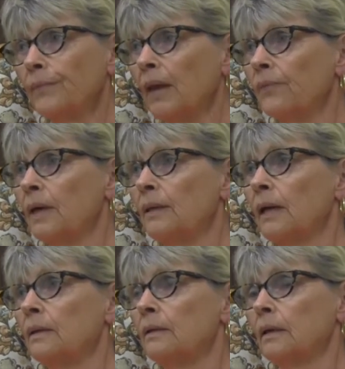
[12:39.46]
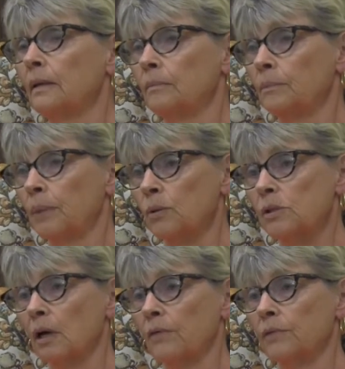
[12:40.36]
then the
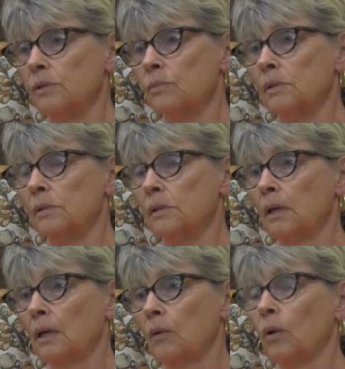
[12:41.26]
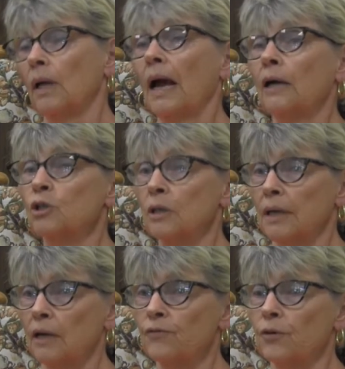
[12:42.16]
post office was, well, actually
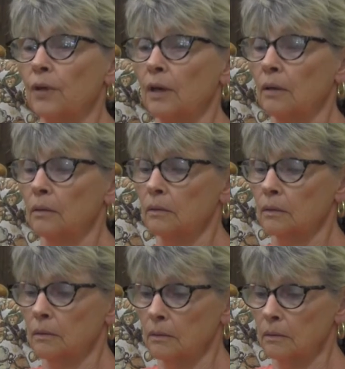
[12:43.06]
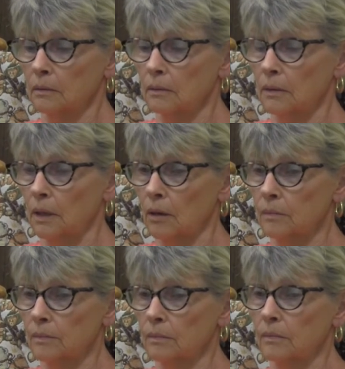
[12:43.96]
after they, a
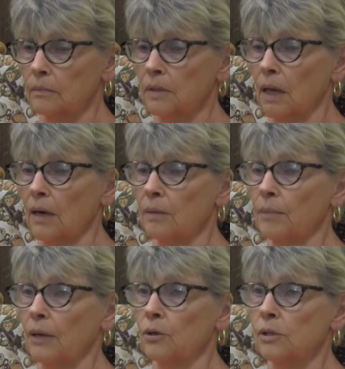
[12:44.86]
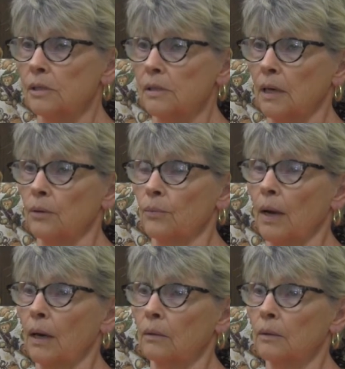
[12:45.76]
lot of the miners stayed
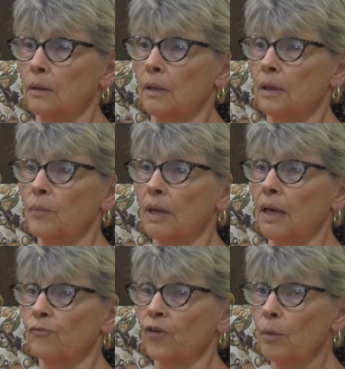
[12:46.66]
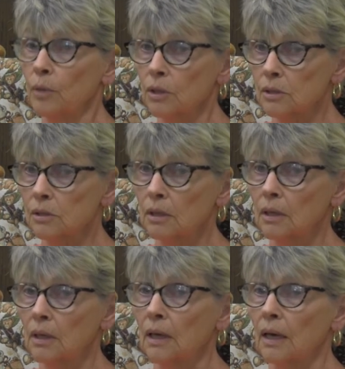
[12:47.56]
around, and then they became farmers,
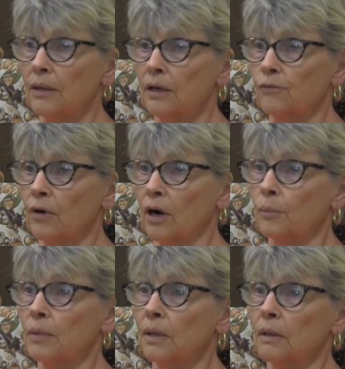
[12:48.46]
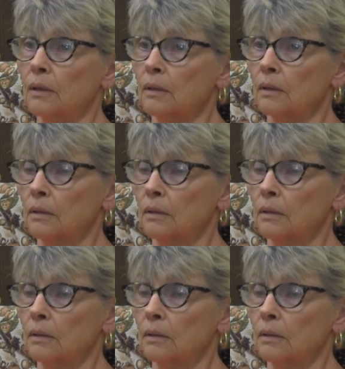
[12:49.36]
and they farmed in the